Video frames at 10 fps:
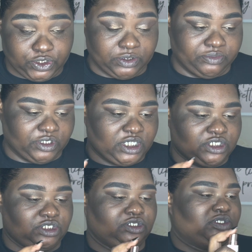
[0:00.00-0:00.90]
the
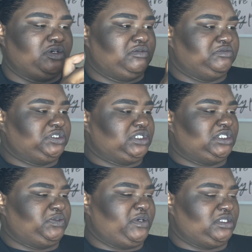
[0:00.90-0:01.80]
brush, so I'm just going to
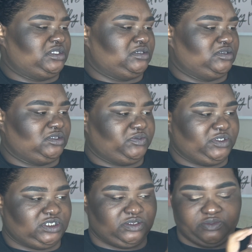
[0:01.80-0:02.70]

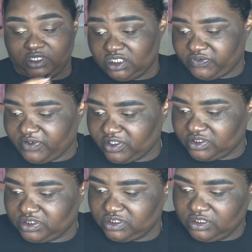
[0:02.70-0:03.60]
spritz the brush first.